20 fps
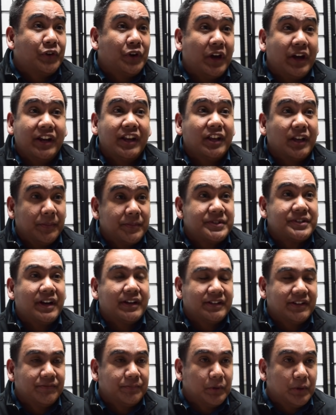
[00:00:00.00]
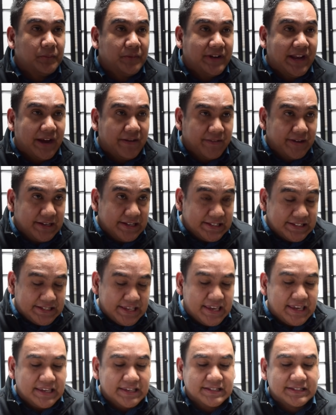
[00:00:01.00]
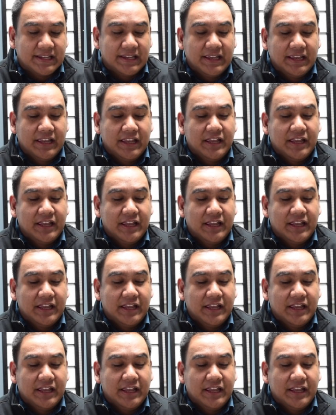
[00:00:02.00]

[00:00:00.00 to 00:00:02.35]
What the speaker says: chronic obstructive pulmonary disease,